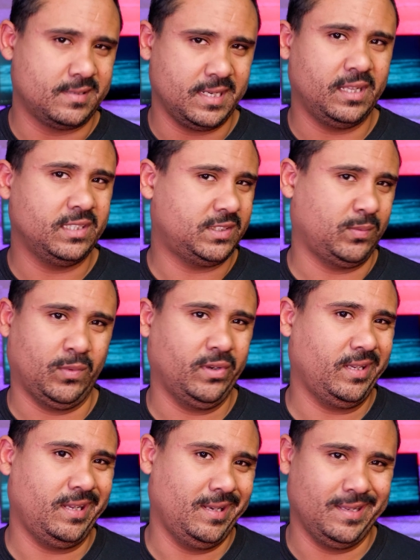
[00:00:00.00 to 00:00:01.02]
Tell us
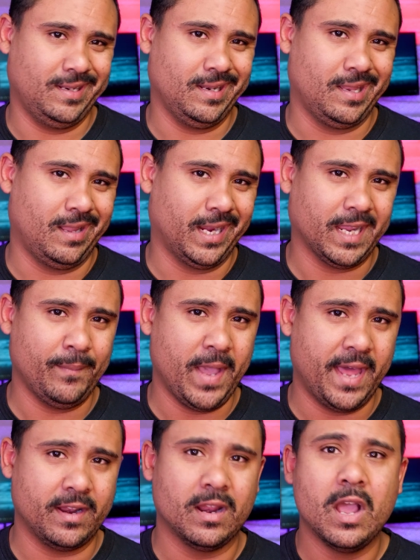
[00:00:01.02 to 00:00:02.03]
what you didn't like
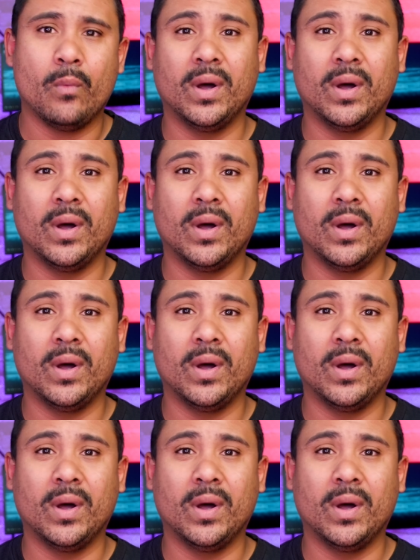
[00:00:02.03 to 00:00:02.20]
about it.